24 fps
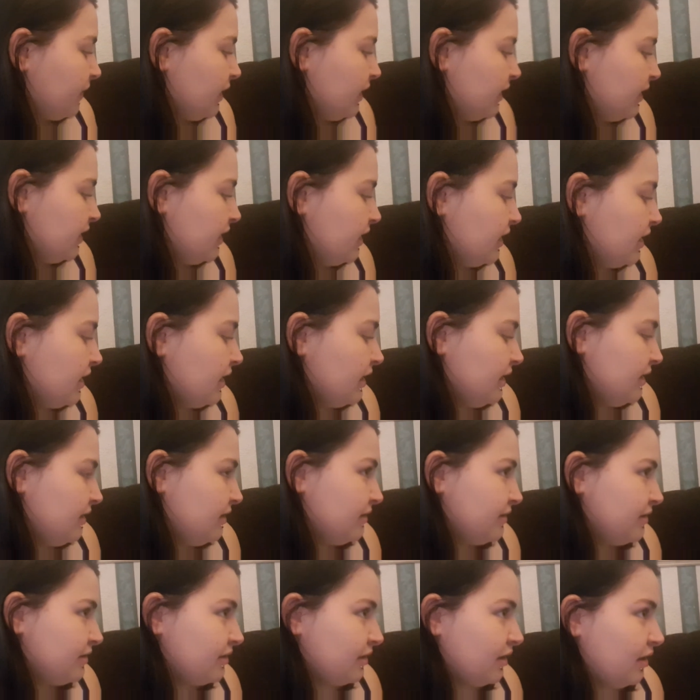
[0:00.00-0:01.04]
He
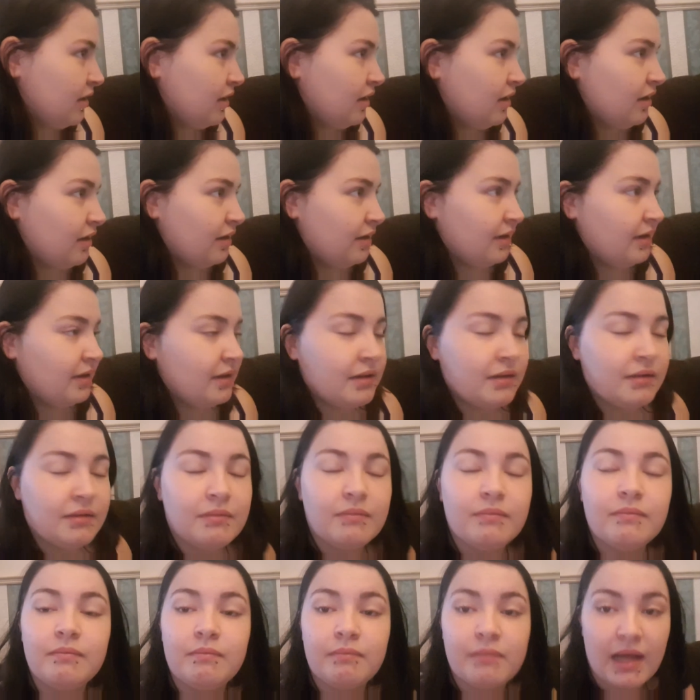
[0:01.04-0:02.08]
is on
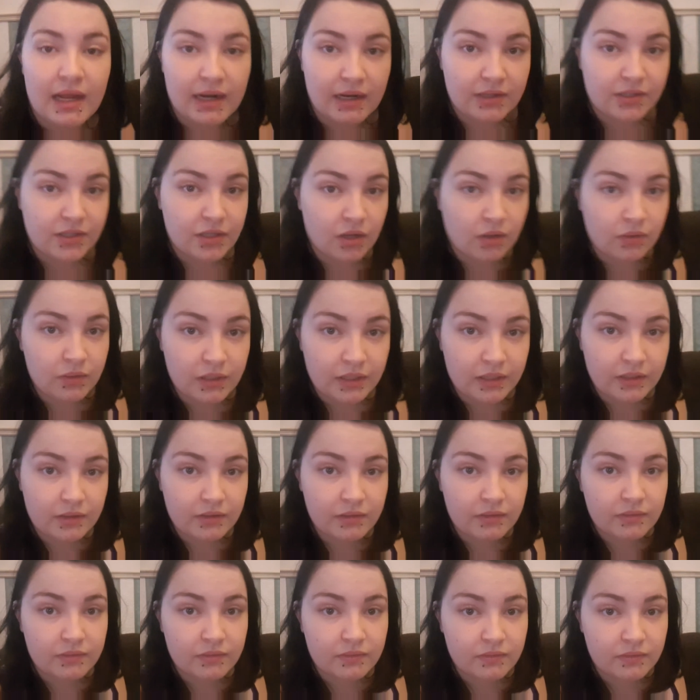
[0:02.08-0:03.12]
melatonin
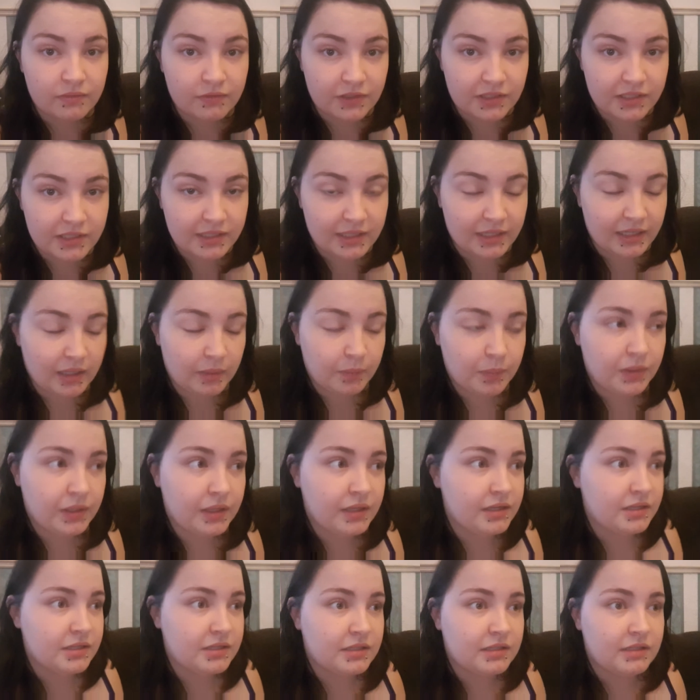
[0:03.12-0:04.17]
for sleep. He
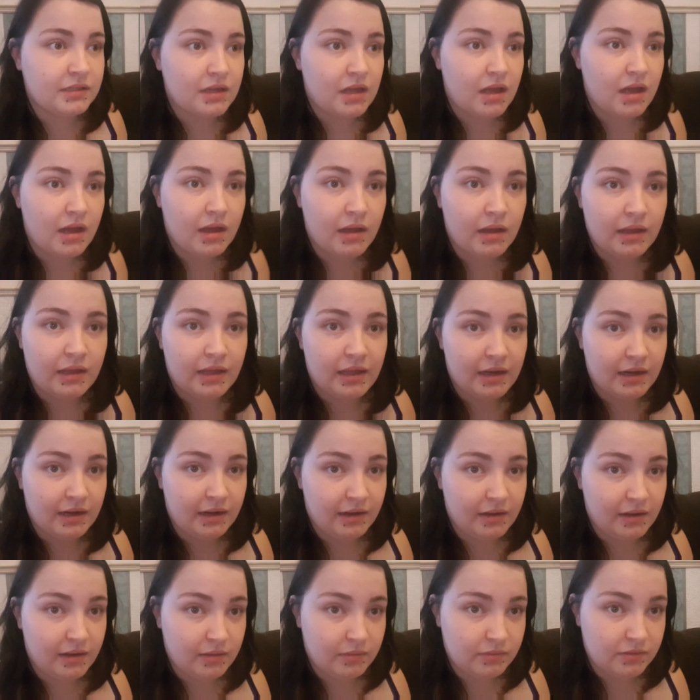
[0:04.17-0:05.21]
is
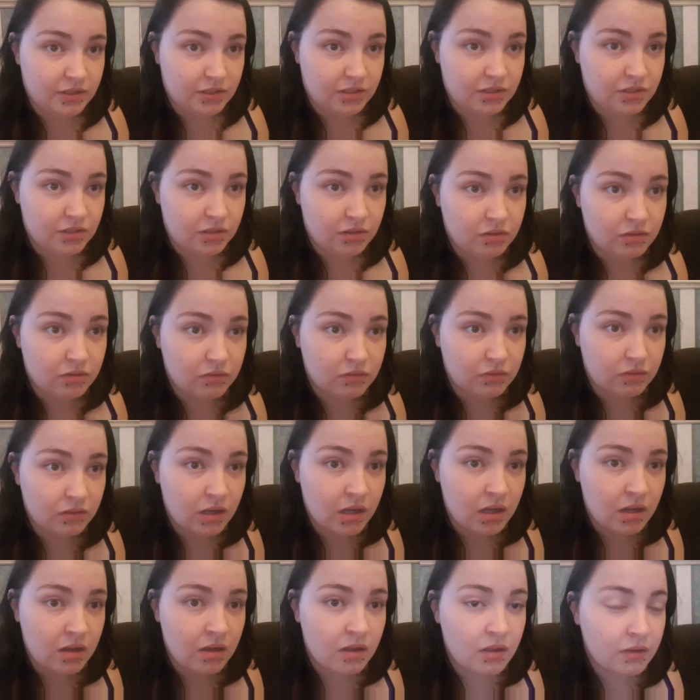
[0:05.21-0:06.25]
getting up to
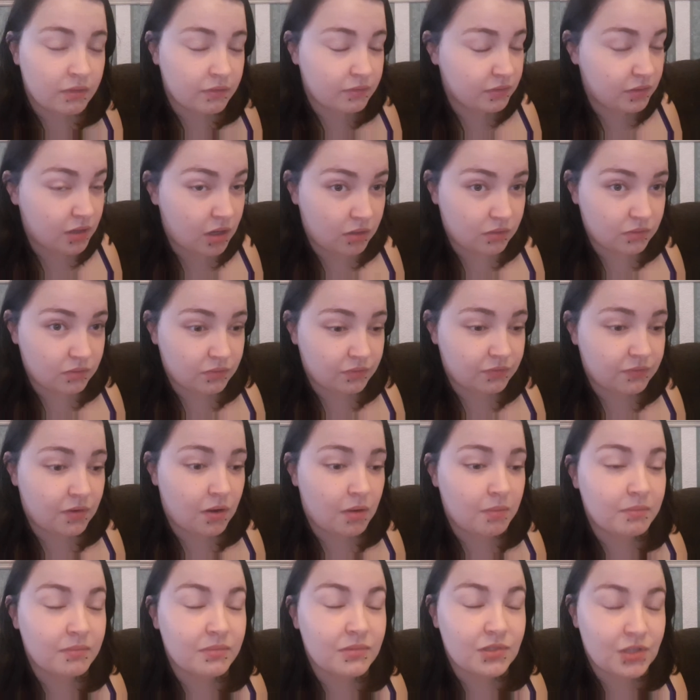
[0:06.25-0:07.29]

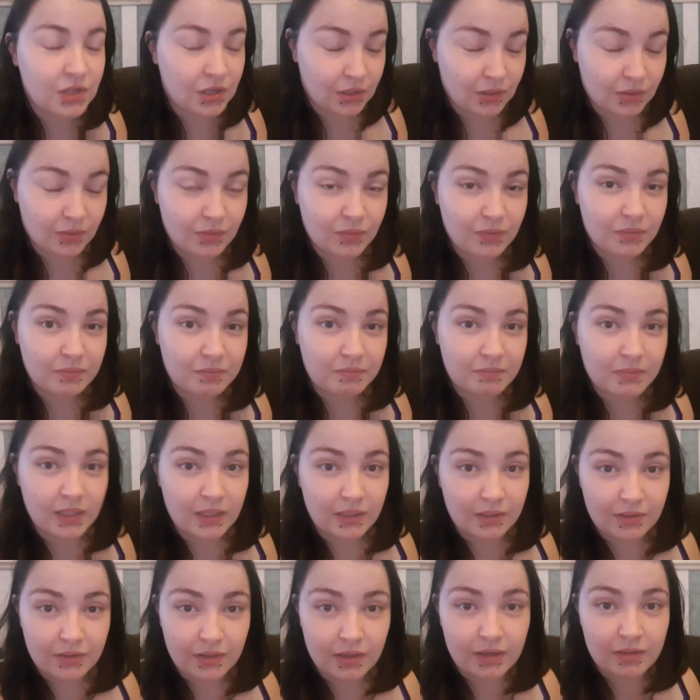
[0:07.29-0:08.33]
from 2
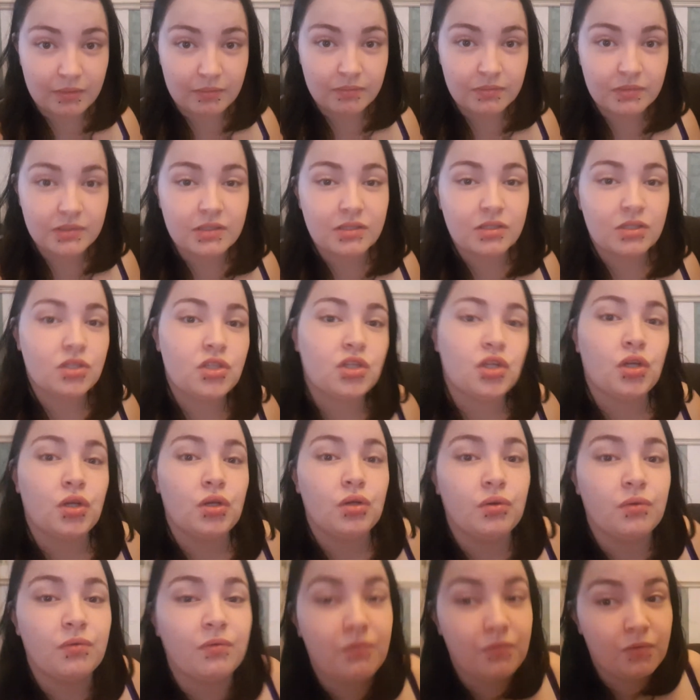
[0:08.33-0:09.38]
milligrams
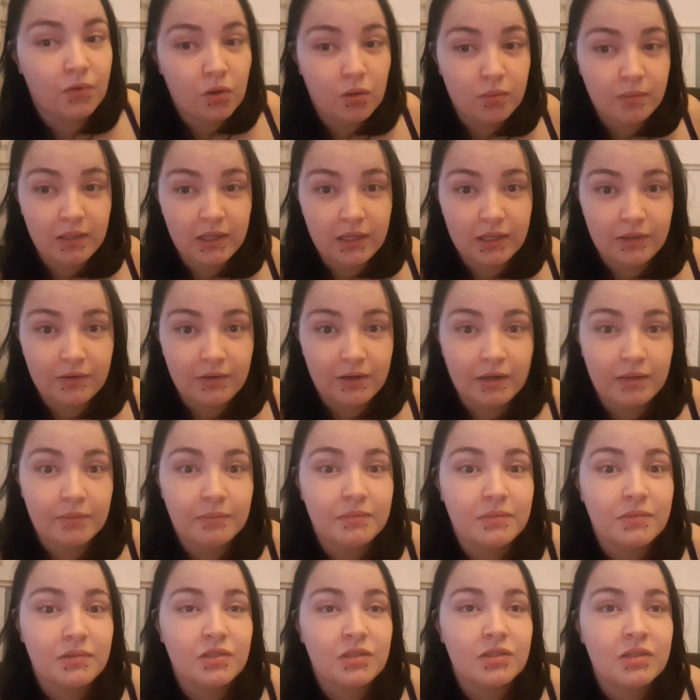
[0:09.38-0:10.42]
to 4
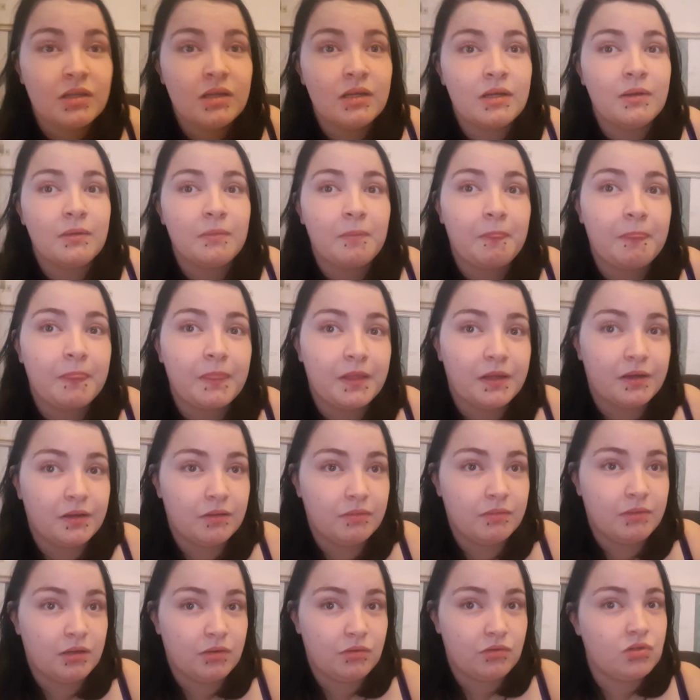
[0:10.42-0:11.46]
milligrams.
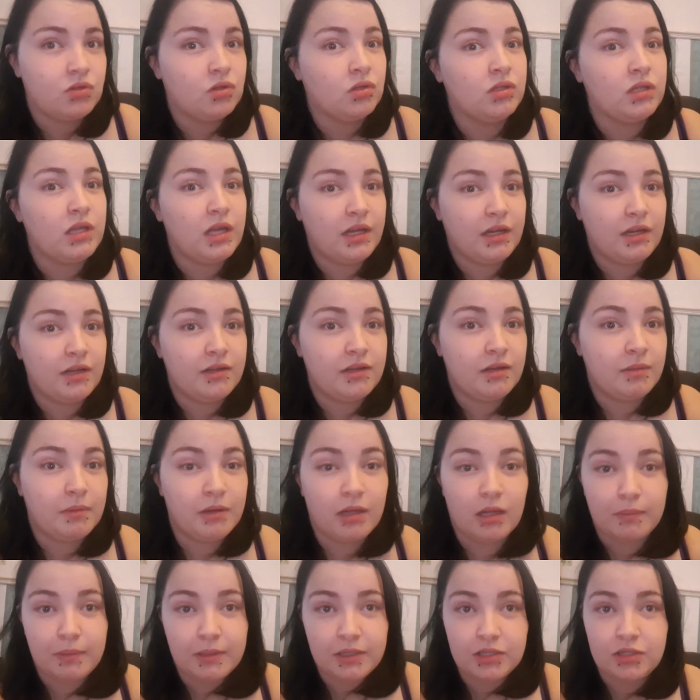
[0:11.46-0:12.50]
I was told that I could double
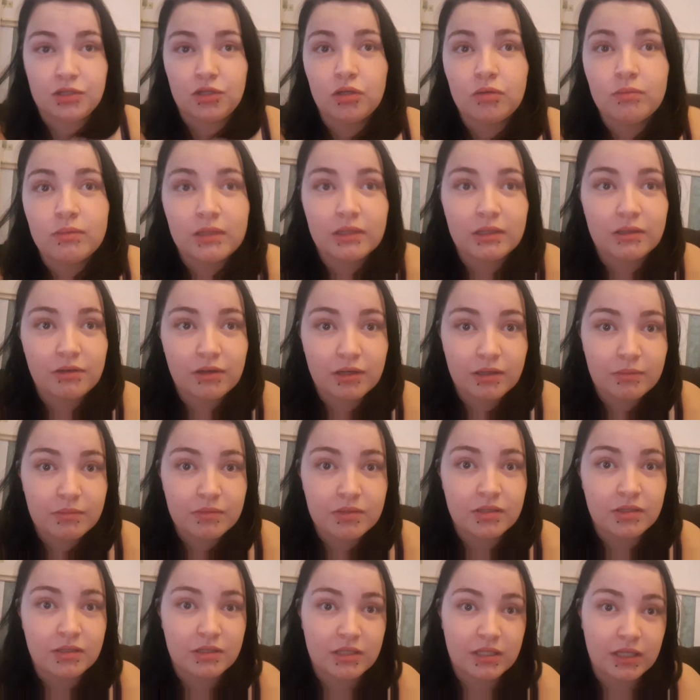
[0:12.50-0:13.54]
up his 2
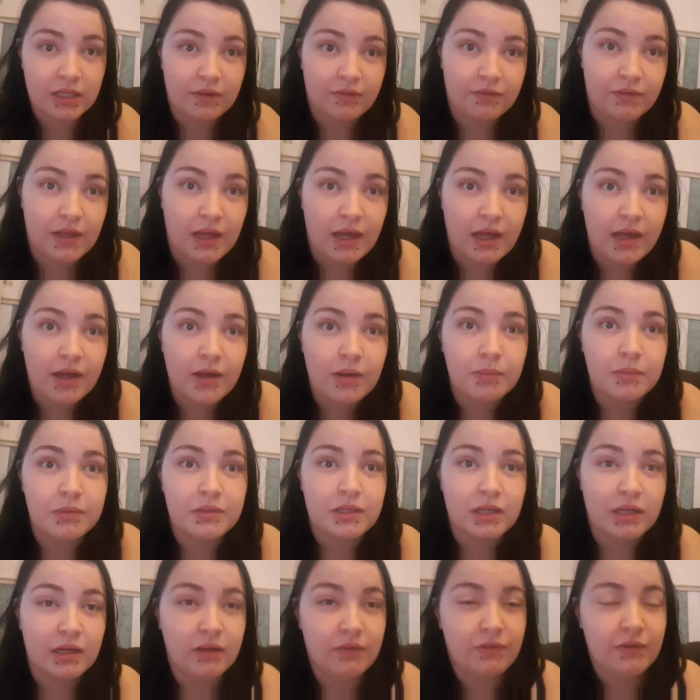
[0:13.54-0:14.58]
milligrams and see if that helps,
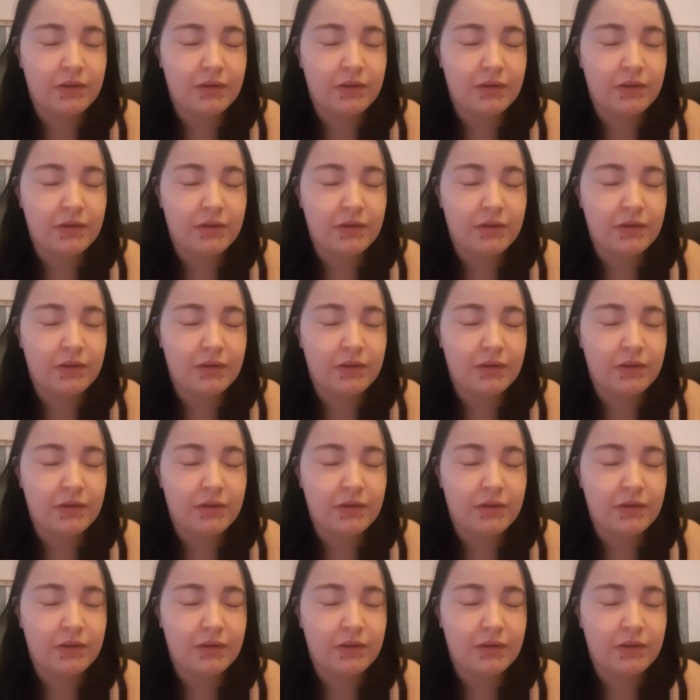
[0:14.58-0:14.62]
and